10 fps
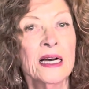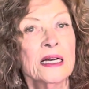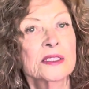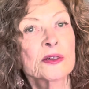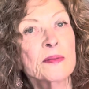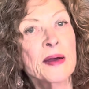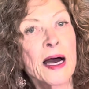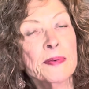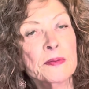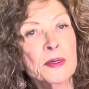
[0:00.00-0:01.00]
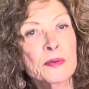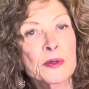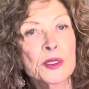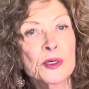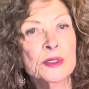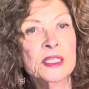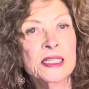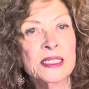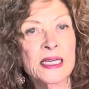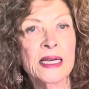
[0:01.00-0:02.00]
So I'm happy to be with you
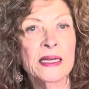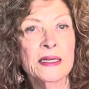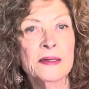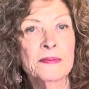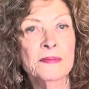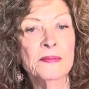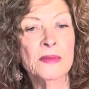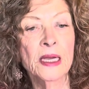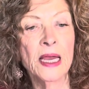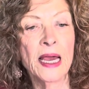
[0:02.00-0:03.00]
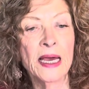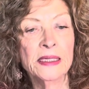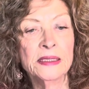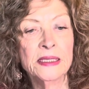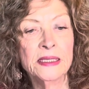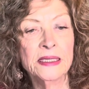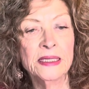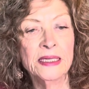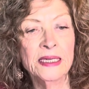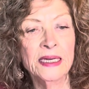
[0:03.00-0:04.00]
today, and
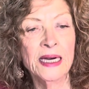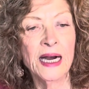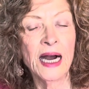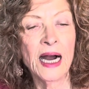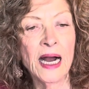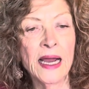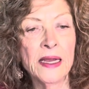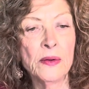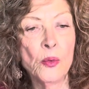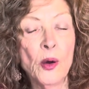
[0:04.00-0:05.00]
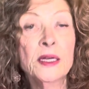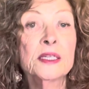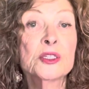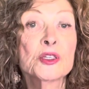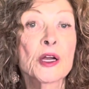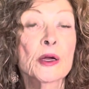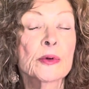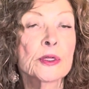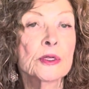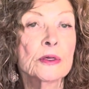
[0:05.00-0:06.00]
I wanted to share
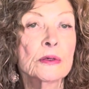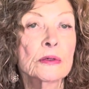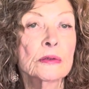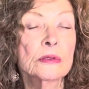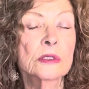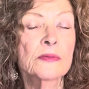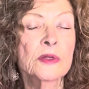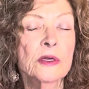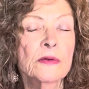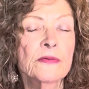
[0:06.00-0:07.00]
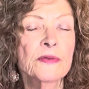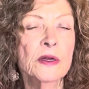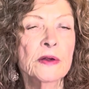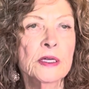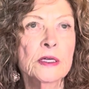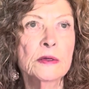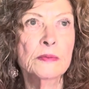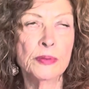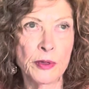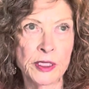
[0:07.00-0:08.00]
with you something very
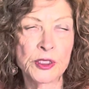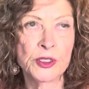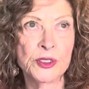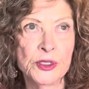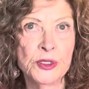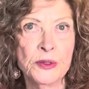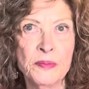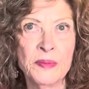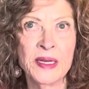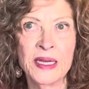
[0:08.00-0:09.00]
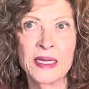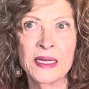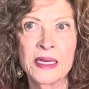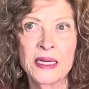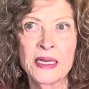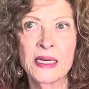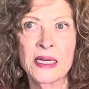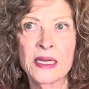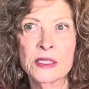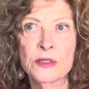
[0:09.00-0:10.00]
precious to me.
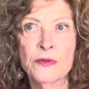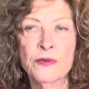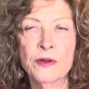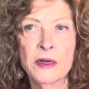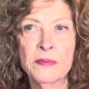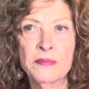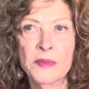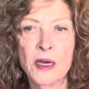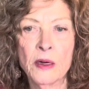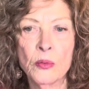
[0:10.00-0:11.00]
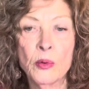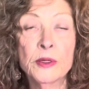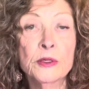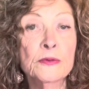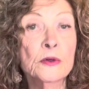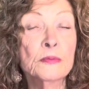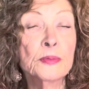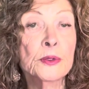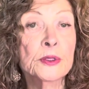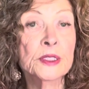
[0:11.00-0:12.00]
It's from a wonderful
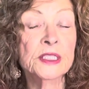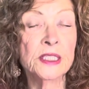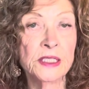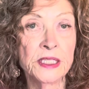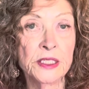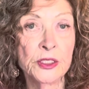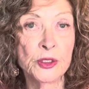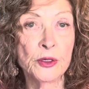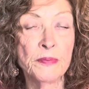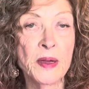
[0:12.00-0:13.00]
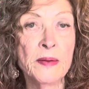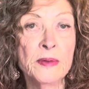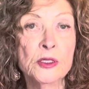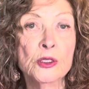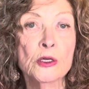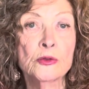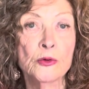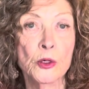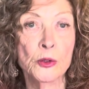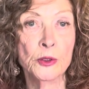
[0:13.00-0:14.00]
Buddhist teacher, Pema
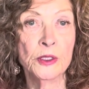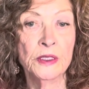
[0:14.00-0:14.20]
Chodron.